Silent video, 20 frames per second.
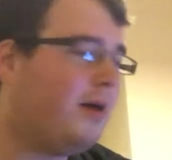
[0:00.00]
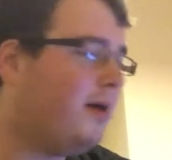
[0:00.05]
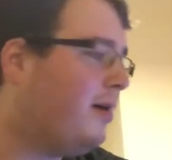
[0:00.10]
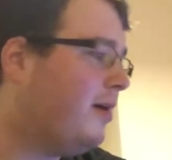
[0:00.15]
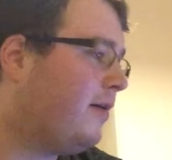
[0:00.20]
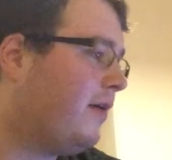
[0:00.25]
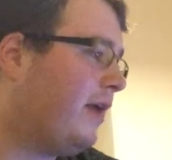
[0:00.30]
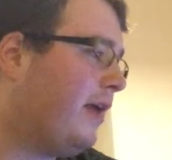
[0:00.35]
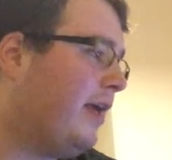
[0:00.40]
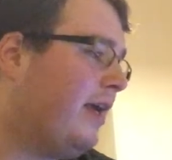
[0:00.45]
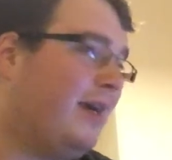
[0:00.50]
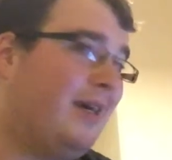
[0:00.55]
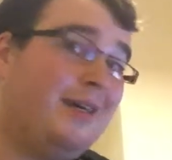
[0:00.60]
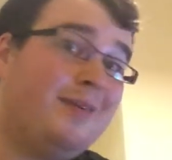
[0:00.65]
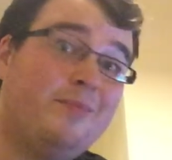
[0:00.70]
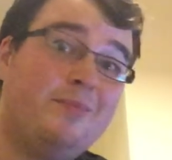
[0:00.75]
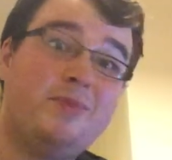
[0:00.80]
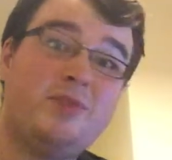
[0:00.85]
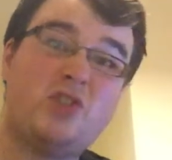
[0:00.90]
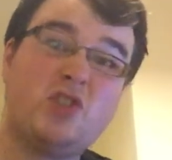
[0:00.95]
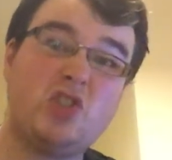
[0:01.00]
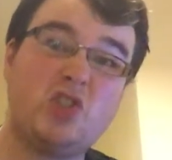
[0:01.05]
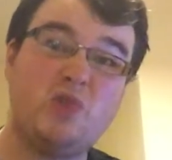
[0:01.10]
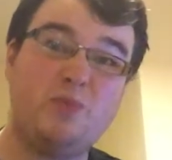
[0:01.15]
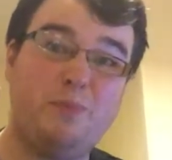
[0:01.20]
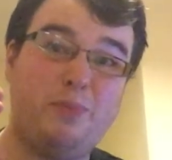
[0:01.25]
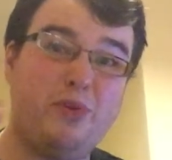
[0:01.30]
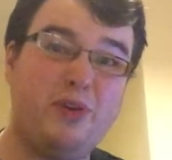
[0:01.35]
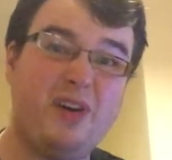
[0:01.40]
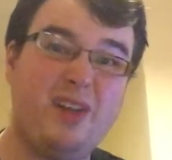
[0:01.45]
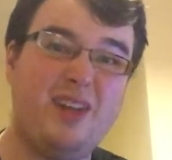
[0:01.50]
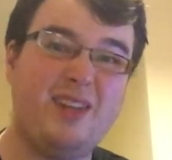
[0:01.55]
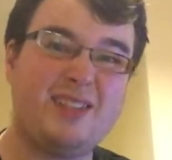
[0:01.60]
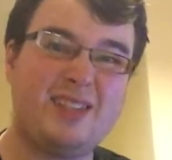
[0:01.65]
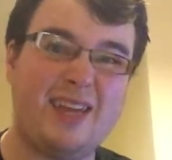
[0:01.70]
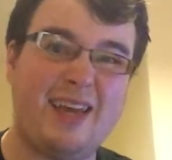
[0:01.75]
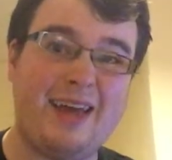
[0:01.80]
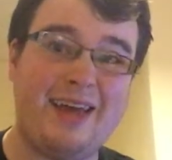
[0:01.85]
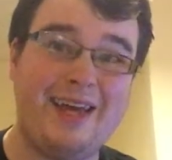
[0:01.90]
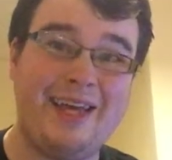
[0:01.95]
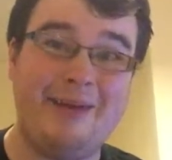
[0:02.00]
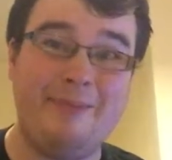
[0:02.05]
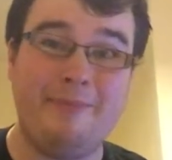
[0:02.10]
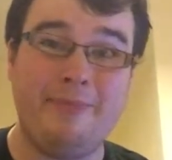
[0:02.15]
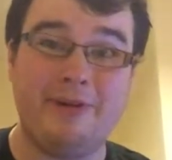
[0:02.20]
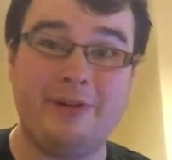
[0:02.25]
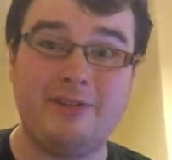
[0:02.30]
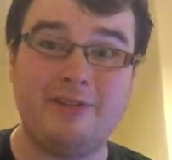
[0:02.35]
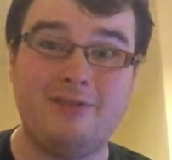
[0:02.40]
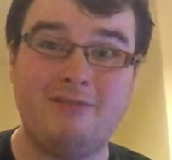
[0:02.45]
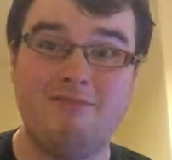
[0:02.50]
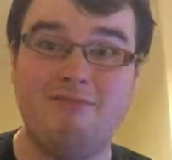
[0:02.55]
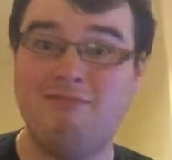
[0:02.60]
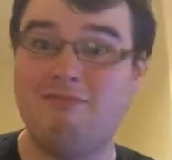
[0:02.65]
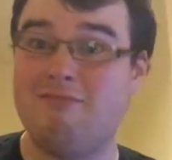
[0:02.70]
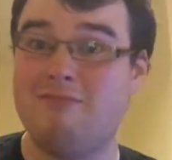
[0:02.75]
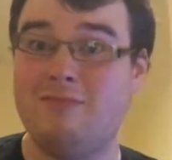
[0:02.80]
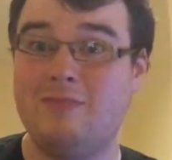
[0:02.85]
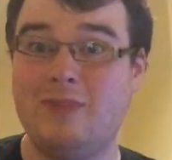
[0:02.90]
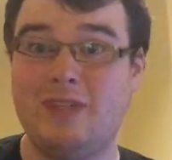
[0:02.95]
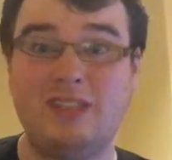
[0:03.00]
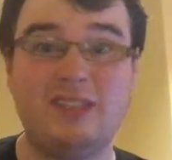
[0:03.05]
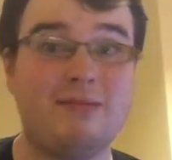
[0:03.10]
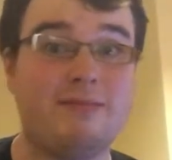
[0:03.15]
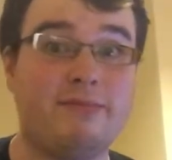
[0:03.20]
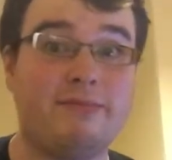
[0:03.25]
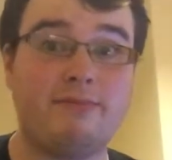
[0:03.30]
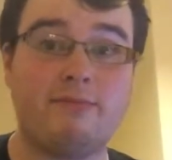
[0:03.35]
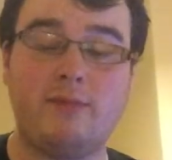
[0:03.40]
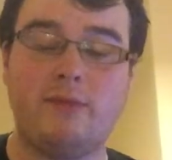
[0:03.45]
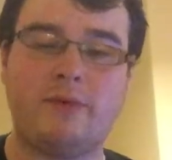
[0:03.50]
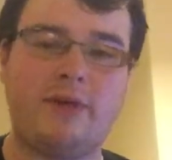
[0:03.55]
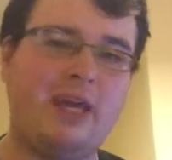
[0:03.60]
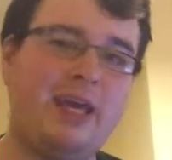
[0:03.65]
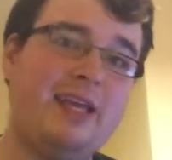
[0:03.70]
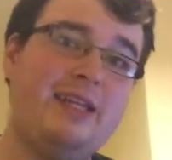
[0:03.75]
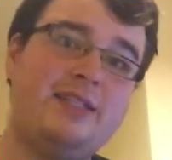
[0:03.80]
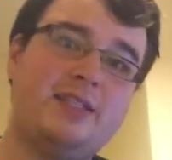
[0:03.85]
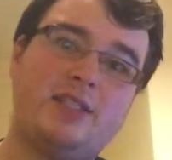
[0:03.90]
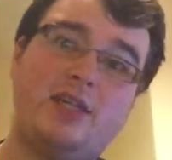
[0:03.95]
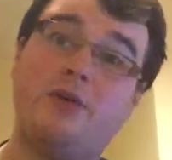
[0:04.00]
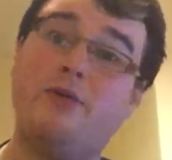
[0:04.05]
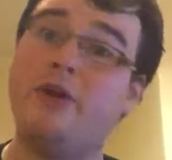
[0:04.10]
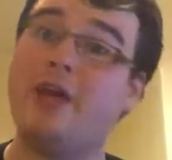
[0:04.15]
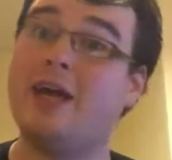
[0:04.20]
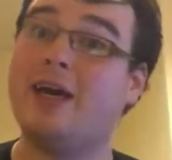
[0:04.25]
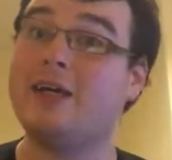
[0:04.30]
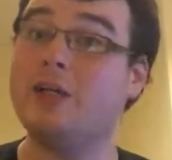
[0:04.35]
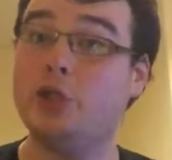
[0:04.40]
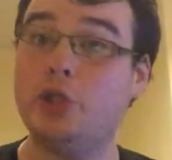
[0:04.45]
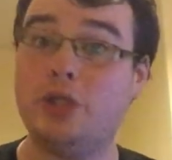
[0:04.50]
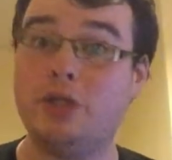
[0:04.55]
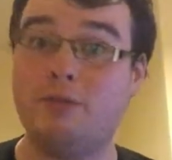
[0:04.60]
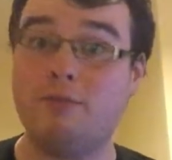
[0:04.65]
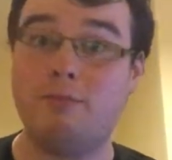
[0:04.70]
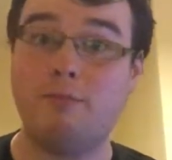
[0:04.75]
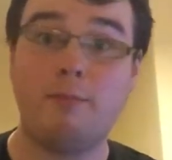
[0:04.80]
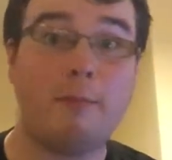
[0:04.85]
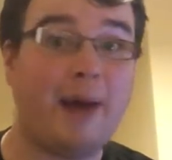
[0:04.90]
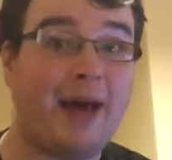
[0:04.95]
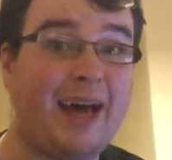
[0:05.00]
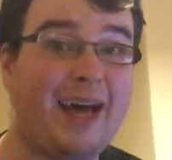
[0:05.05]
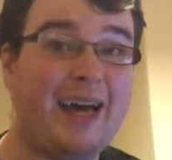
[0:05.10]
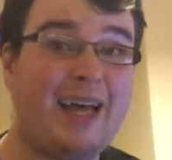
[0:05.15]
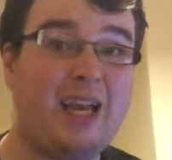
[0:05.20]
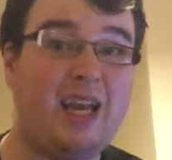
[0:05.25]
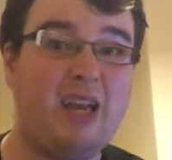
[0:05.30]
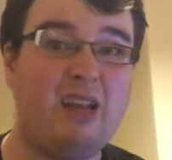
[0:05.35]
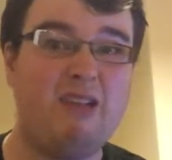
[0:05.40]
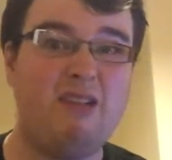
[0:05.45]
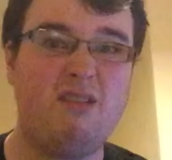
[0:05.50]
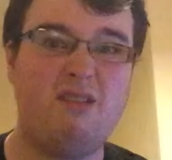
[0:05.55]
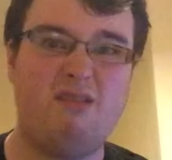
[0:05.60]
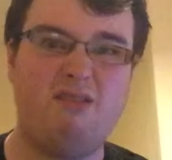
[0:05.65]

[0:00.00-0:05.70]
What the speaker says: Okay, spoilers ahead, but okay, instant reaction, Pan,